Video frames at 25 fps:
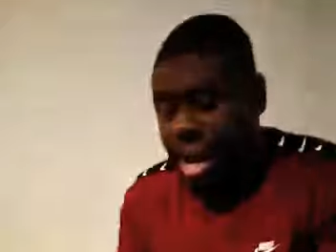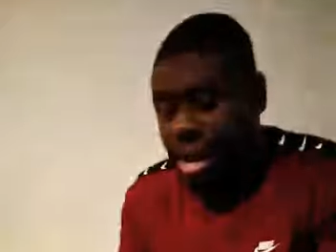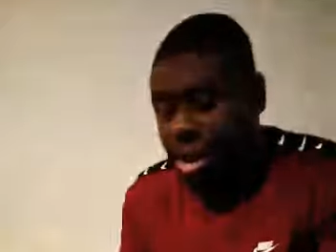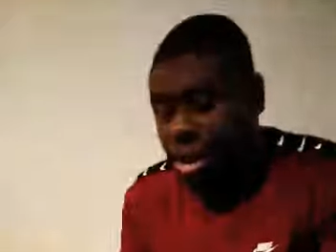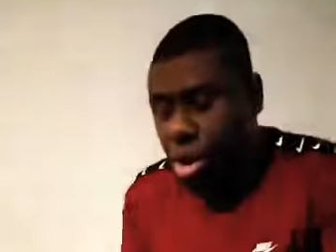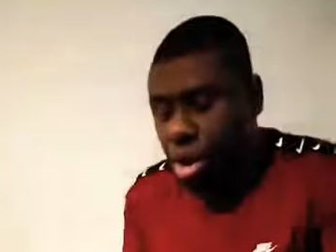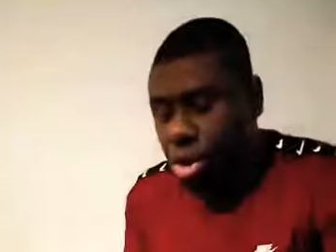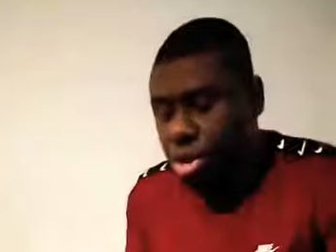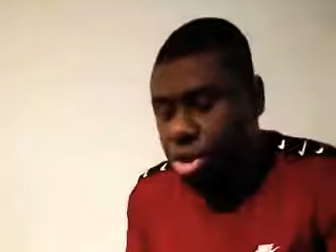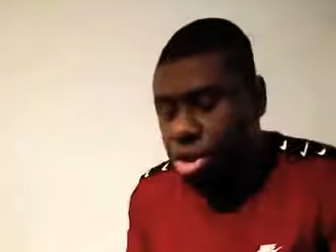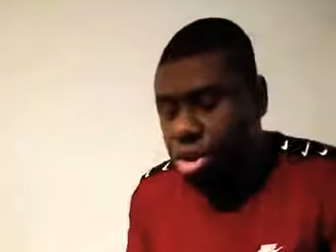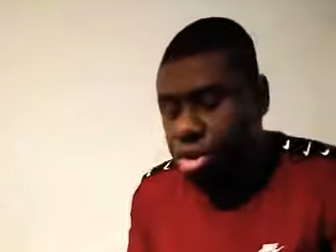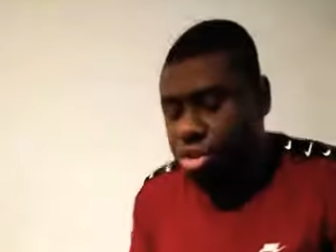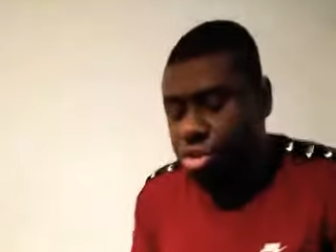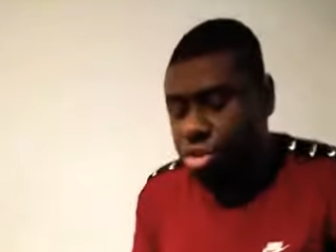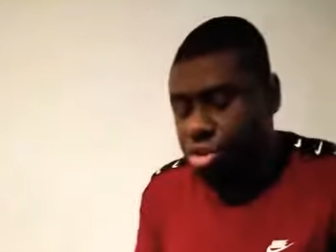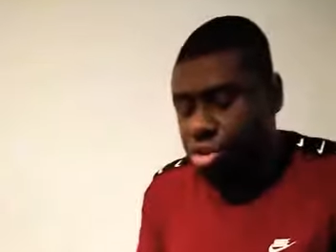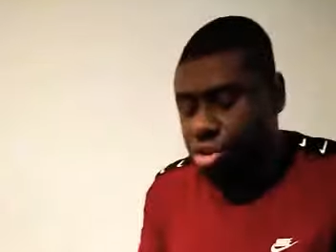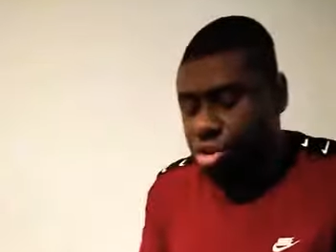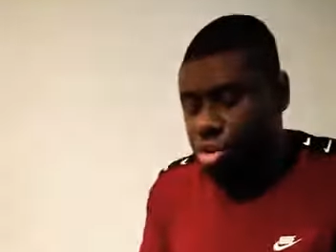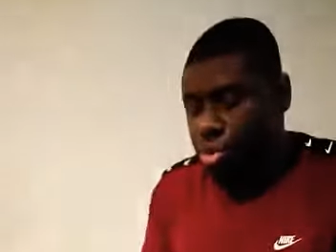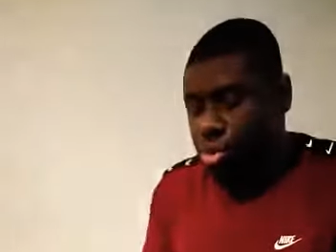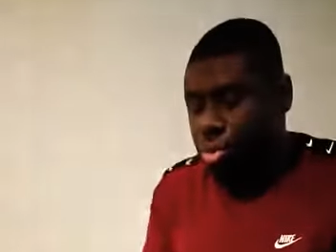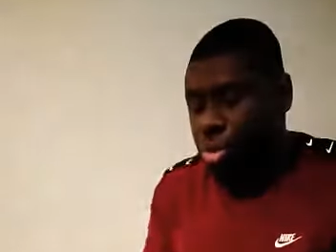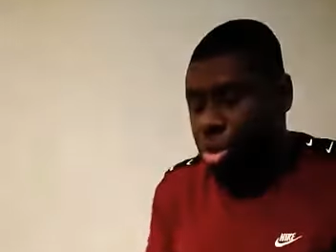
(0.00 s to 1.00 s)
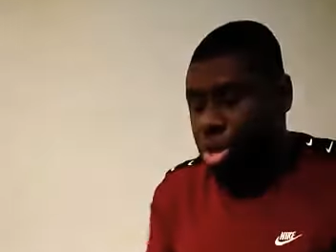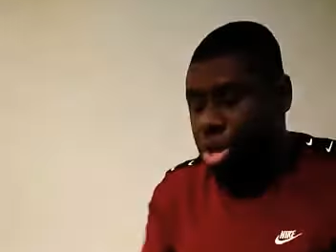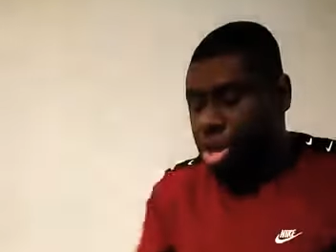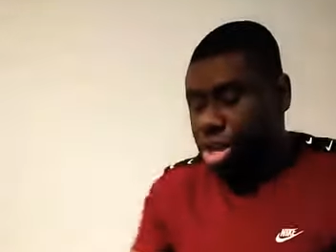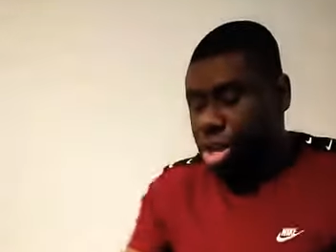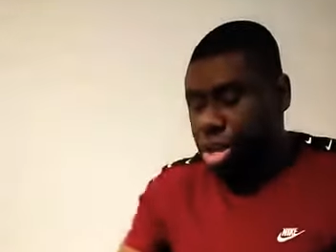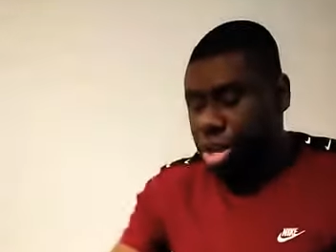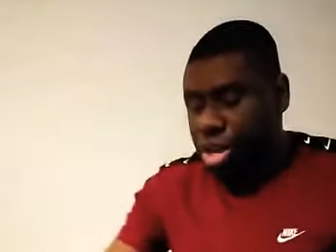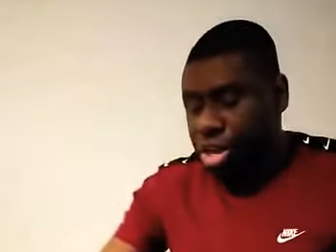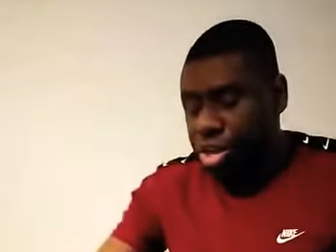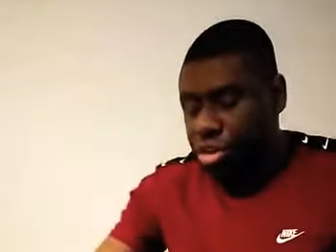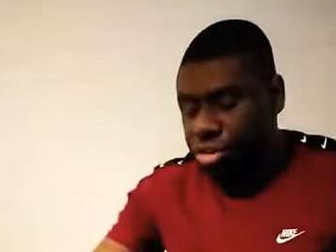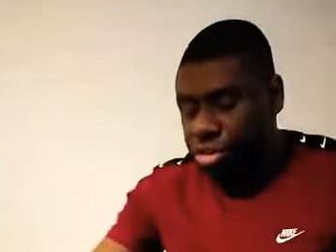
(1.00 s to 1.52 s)
all you need to do
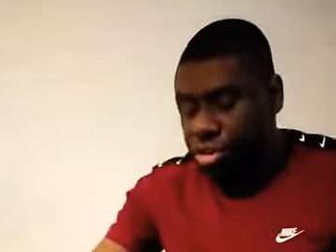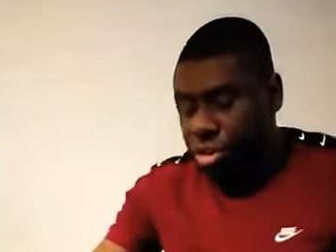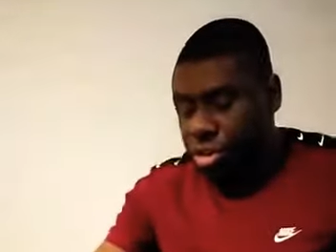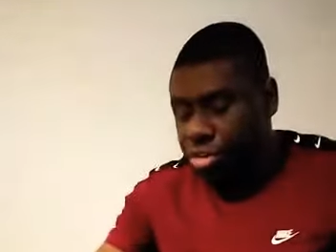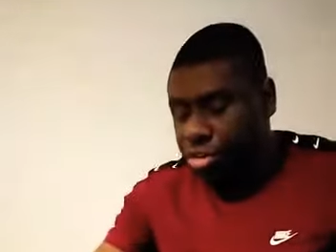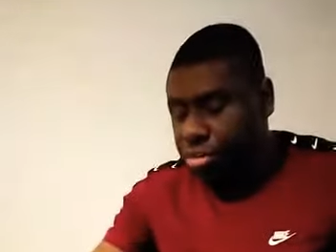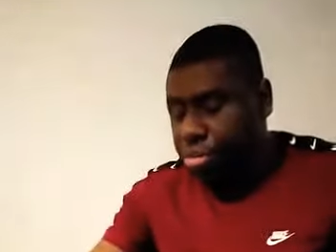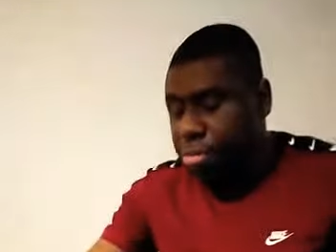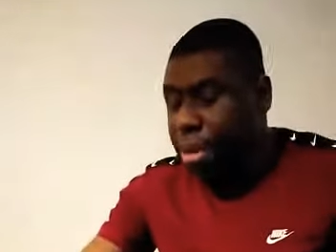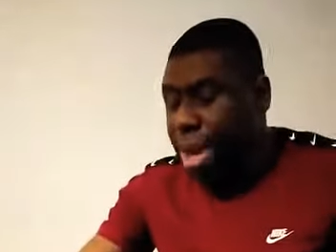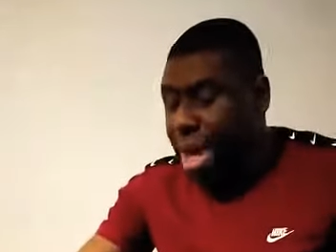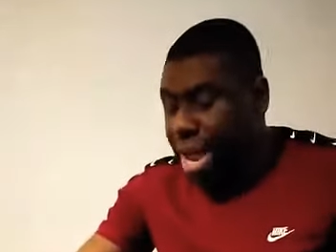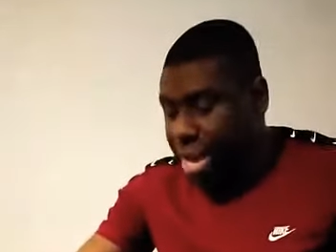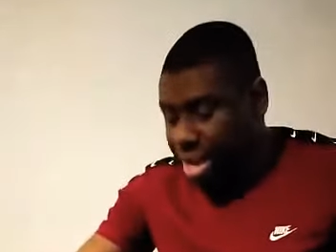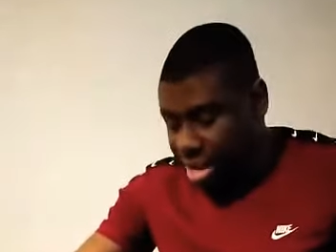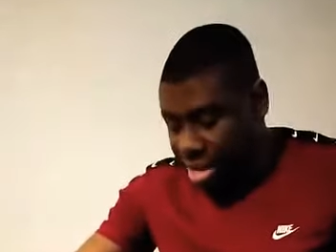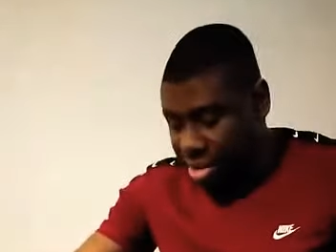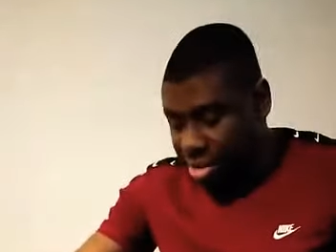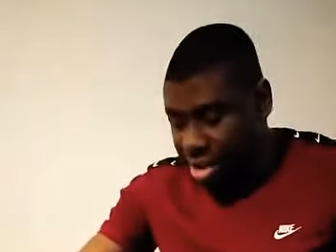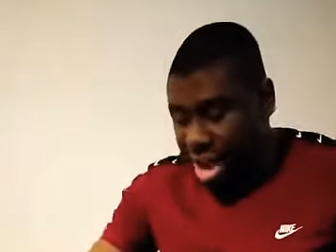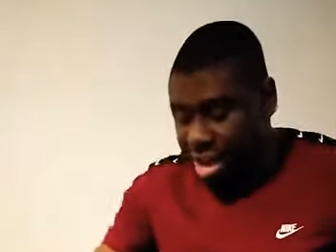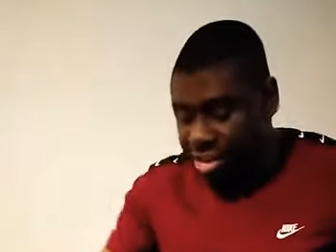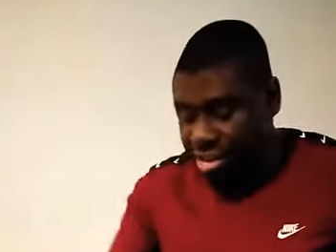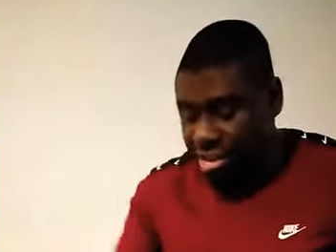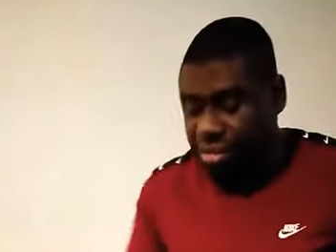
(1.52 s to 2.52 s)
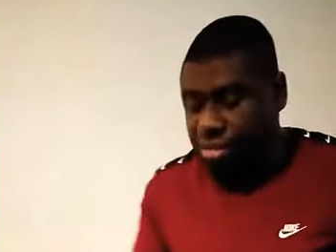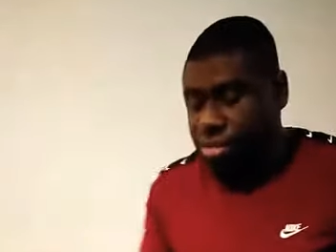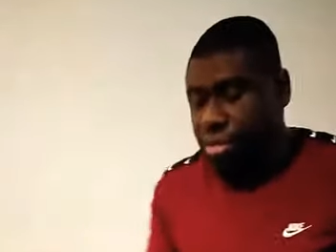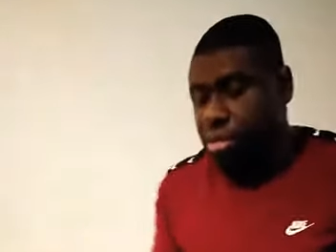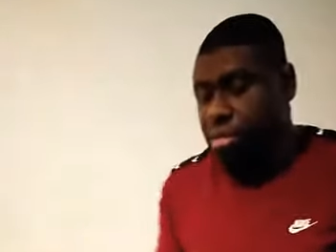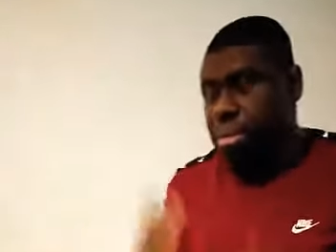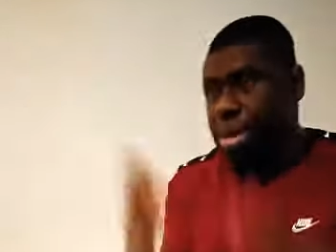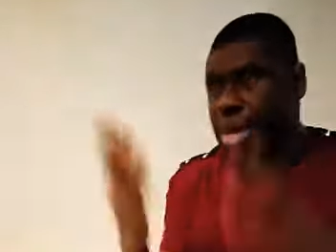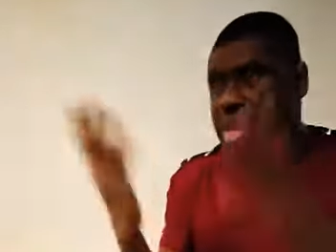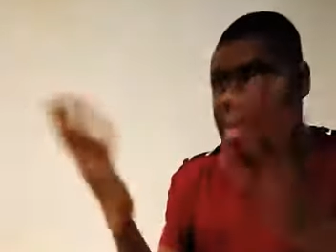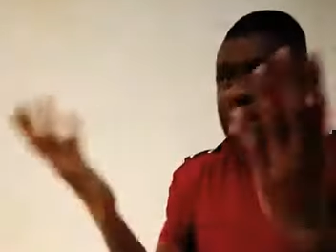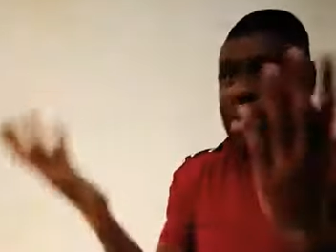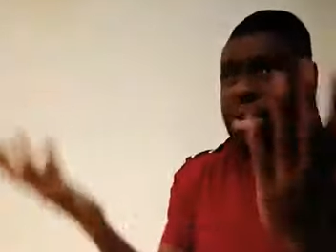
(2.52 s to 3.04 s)
is just bend it as if you're
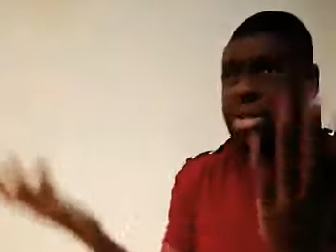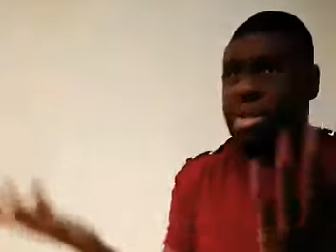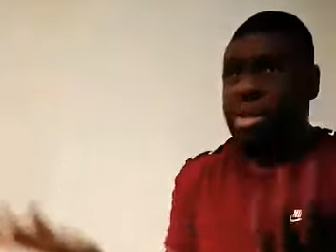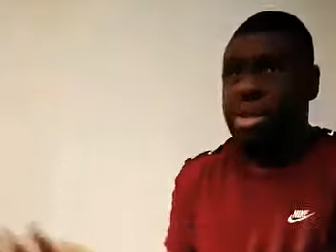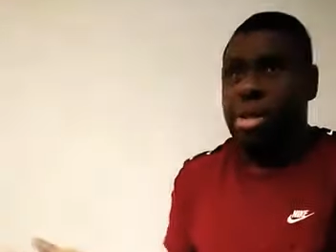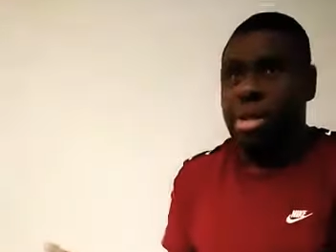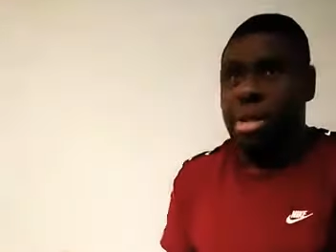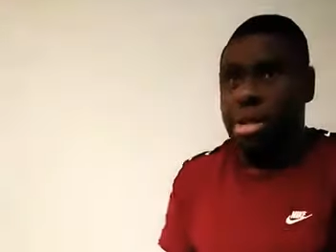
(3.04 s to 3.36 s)
making